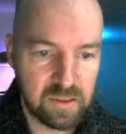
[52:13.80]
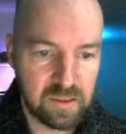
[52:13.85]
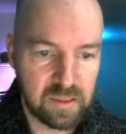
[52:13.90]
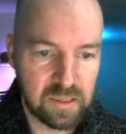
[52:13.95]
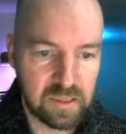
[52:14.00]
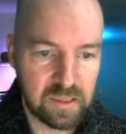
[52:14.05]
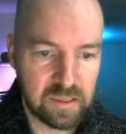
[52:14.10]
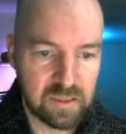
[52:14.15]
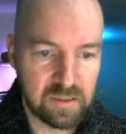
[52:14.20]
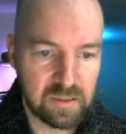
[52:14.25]

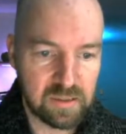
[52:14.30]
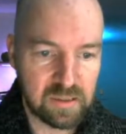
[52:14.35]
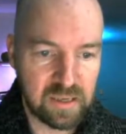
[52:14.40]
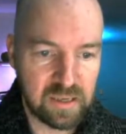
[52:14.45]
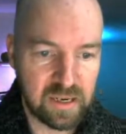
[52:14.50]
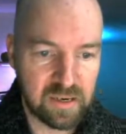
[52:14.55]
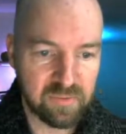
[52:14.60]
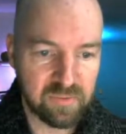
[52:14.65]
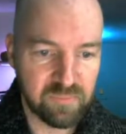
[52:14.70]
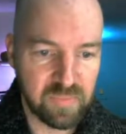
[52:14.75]
And
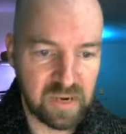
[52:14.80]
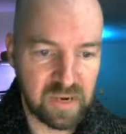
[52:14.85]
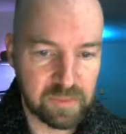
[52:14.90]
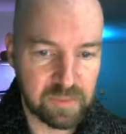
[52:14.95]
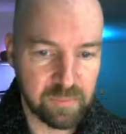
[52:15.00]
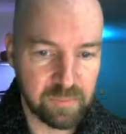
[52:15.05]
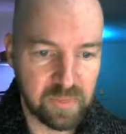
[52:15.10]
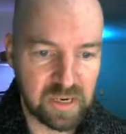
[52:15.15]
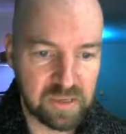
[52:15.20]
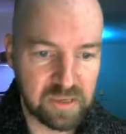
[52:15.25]
kind of
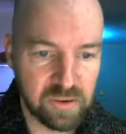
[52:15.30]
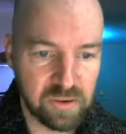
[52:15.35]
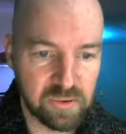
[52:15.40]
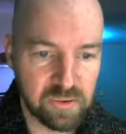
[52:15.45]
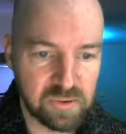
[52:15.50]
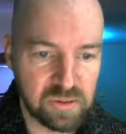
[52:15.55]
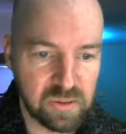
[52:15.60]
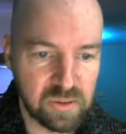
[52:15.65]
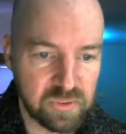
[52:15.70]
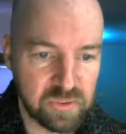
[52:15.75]
my
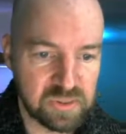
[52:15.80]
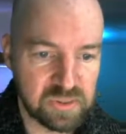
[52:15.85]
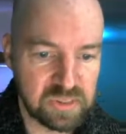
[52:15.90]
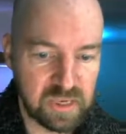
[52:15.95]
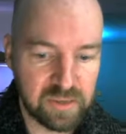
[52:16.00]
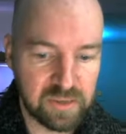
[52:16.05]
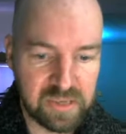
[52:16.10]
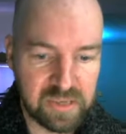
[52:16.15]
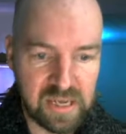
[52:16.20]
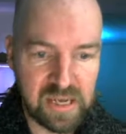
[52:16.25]
go-to is
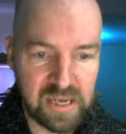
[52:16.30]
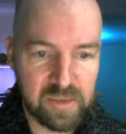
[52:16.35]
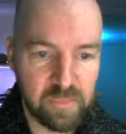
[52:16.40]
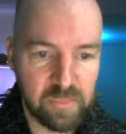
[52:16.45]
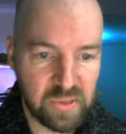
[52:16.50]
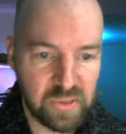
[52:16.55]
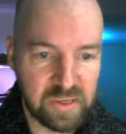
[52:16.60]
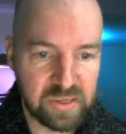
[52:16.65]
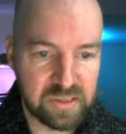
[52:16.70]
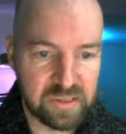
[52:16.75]
I'll
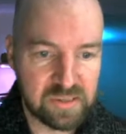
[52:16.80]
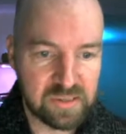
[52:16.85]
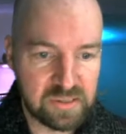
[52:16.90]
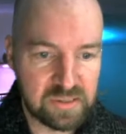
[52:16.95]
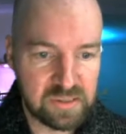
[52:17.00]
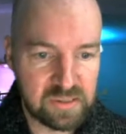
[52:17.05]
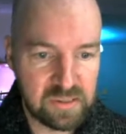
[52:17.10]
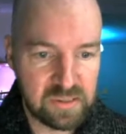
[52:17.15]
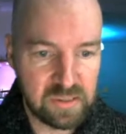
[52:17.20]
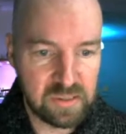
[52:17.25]
name
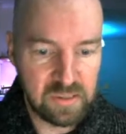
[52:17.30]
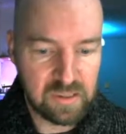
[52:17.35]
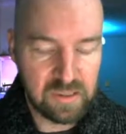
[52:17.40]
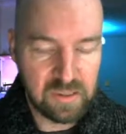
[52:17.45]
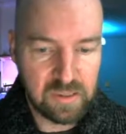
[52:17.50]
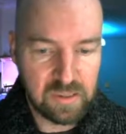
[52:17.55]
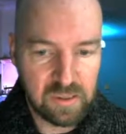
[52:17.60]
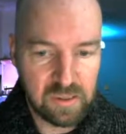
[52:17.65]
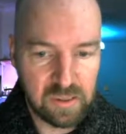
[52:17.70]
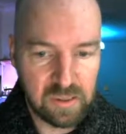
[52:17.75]
this
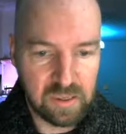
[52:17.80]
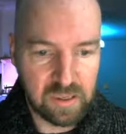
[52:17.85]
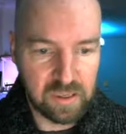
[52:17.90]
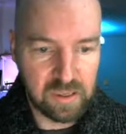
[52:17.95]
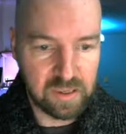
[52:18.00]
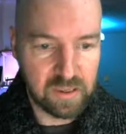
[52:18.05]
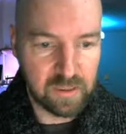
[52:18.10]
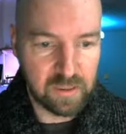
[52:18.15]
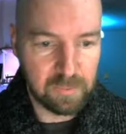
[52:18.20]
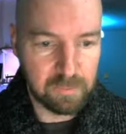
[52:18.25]

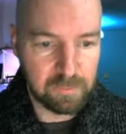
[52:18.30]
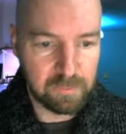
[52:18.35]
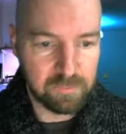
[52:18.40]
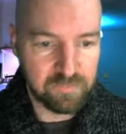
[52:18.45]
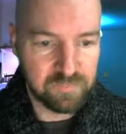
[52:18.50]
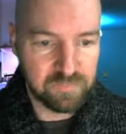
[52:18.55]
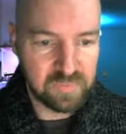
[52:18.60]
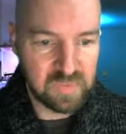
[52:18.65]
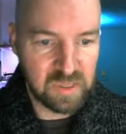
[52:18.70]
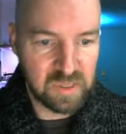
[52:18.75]

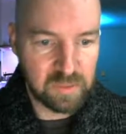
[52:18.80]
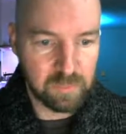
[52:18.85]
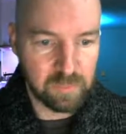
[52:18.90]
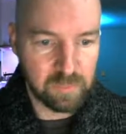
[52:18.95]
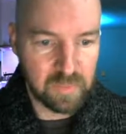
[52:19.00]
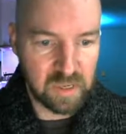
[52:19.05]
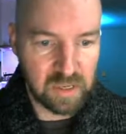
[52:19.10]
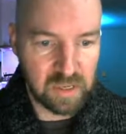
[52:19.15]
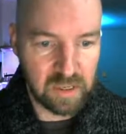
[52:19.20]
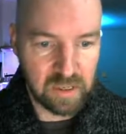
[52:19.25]

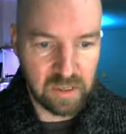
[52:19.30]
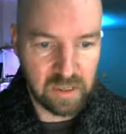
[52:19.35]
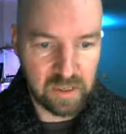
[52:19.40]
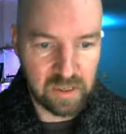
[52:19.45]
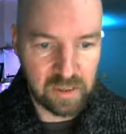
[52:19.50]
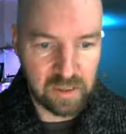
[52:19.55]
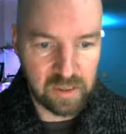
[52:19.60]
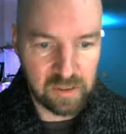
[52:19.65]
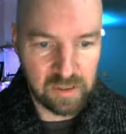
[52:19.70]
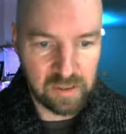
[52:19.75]

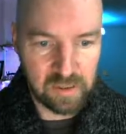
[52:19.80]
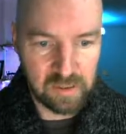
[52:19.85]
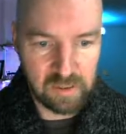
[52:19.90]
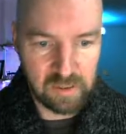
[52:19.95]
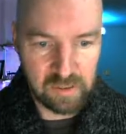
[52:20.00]
my